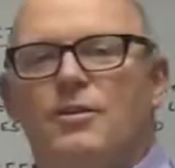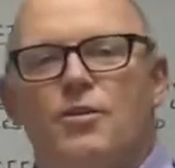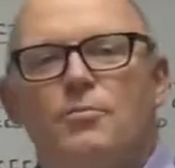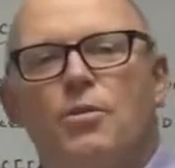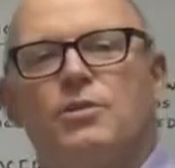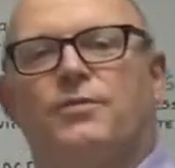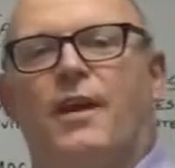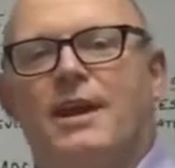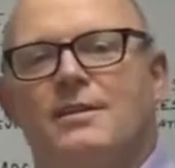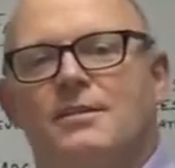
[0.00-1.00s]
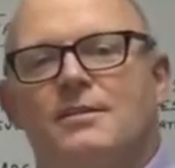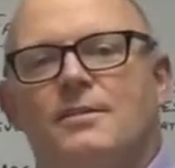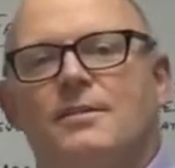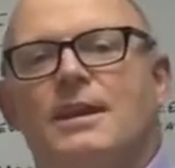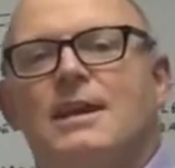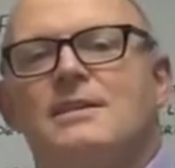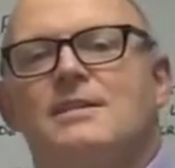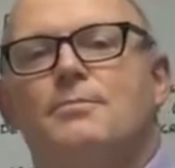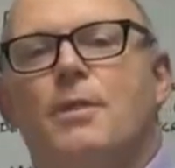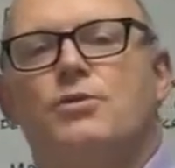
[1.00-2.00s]
the MOSFET is
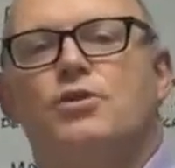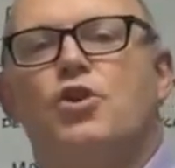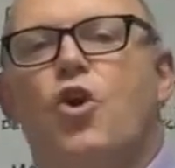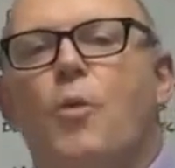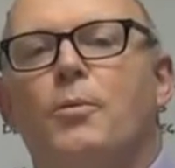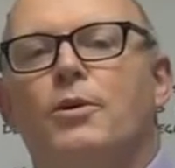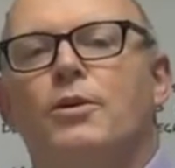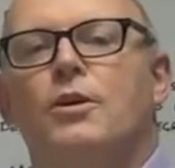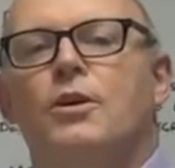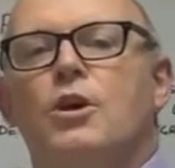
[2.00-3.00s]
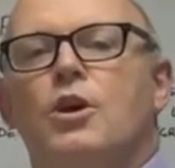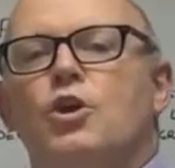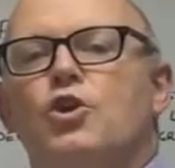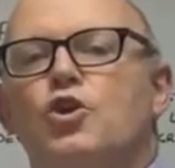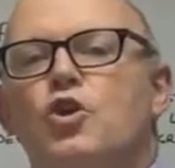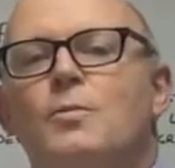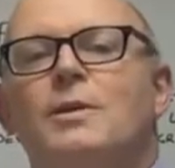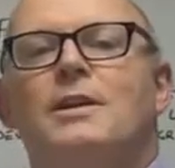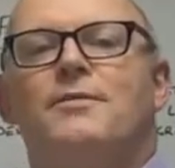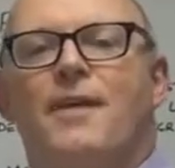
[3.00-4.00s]
the most common
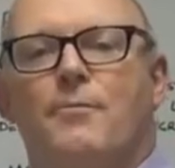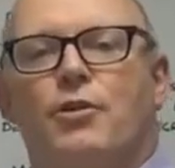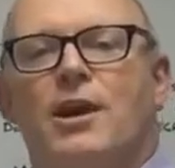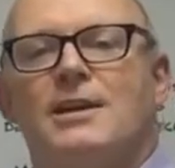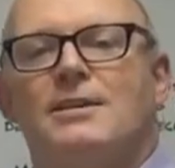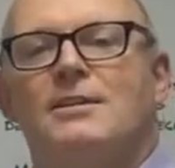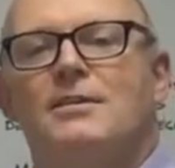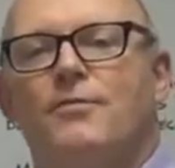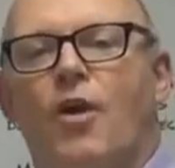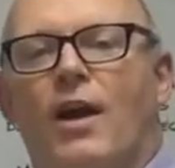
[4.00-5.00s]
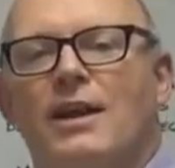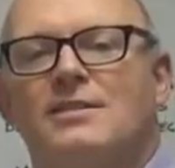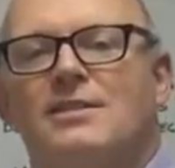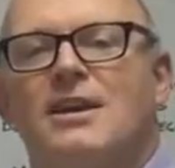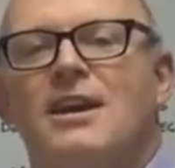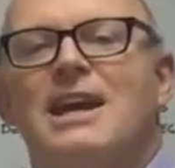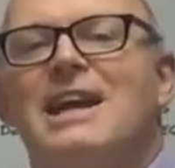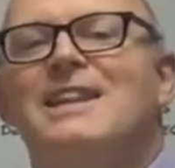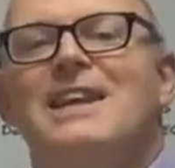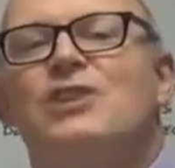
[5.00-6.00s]
humanly fabricated device
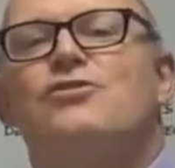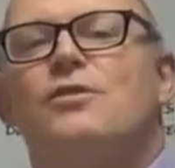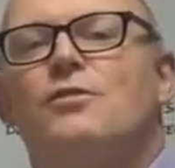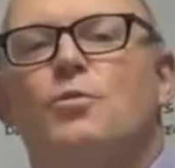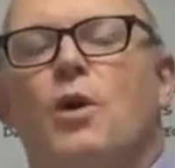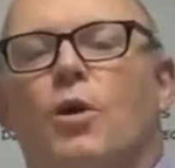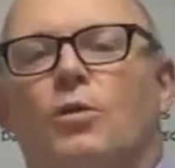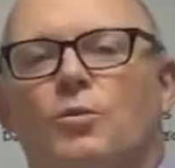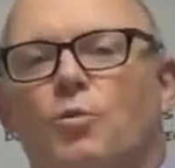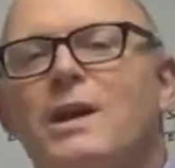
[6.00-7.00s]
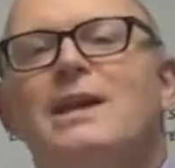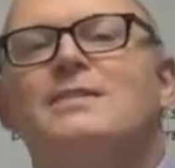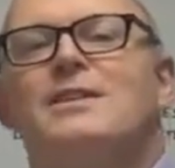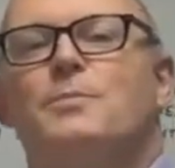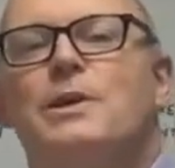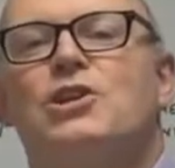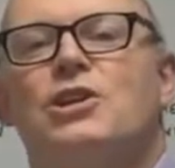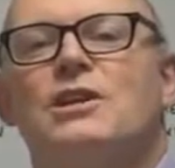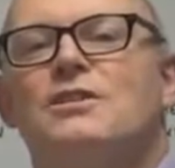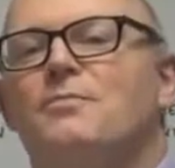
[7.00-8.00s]
in the history of the world. We as a
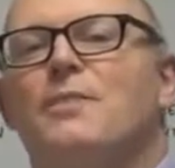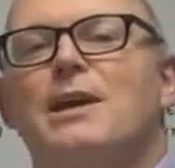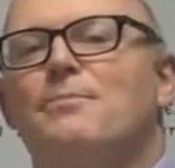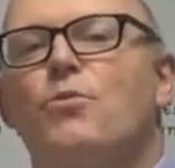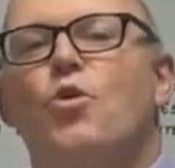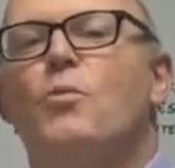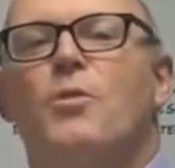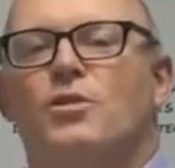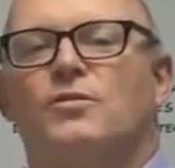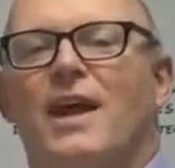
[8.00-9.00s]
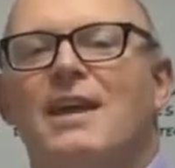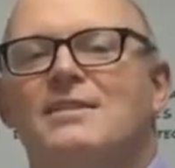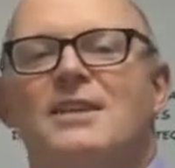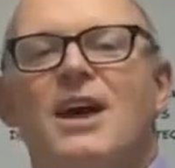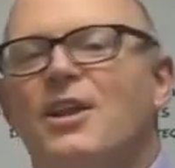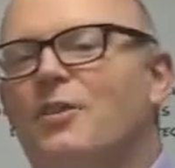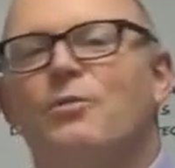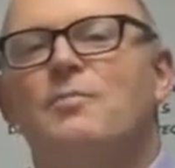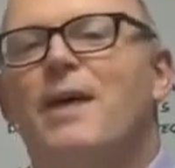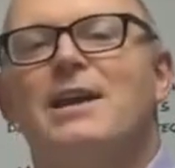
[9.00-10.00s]
species have made more MOSFETs than
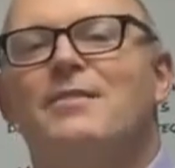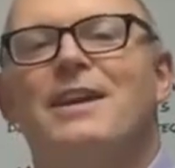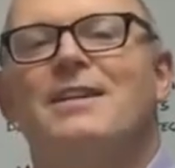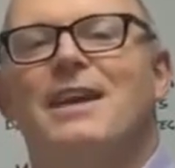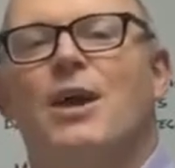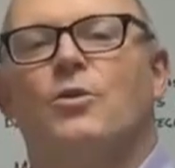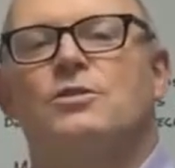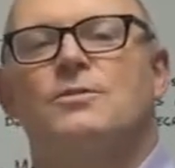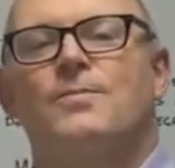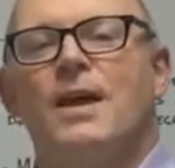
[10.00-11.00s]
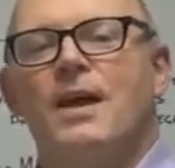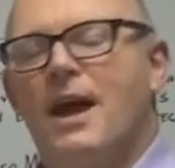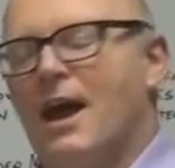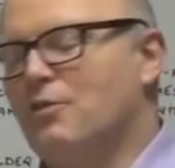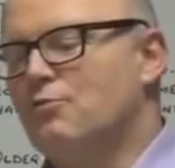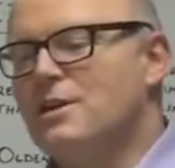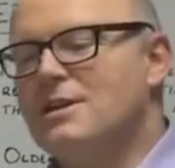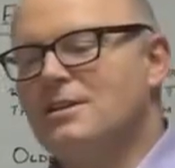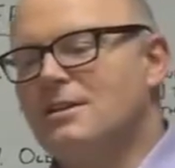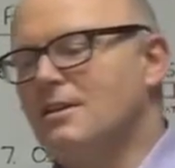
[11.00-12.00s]
we've made of anything else. And the
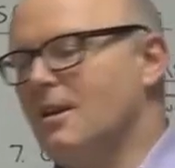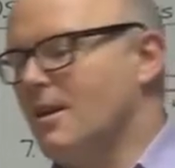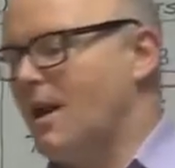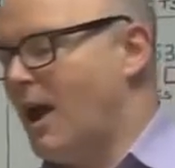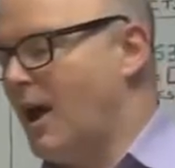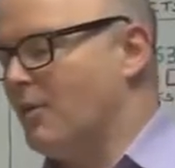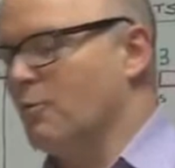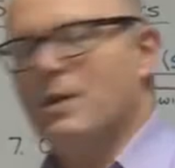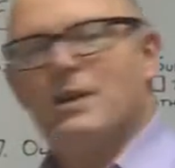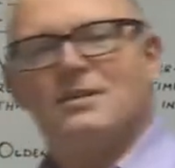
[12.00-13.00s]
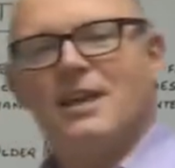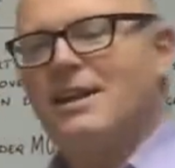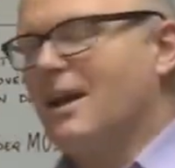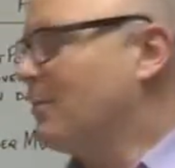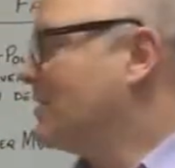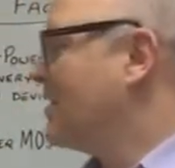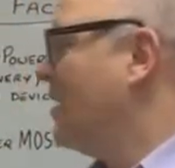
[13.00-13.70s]
reason that we can say that with